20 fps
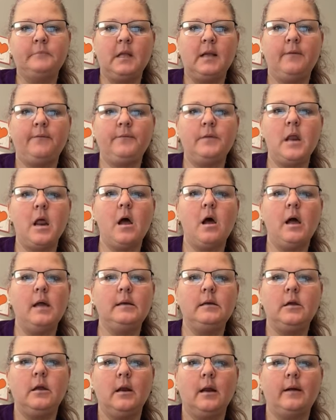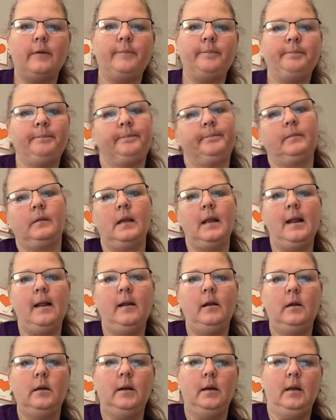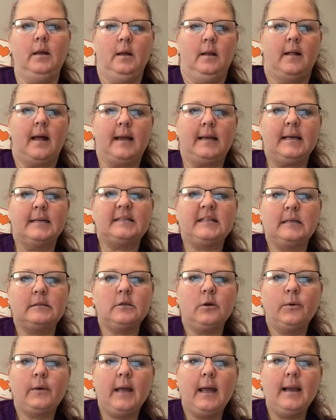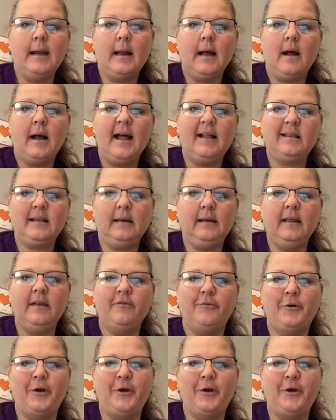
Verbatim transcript: If not, you know, I guess that's okay and I'll have to live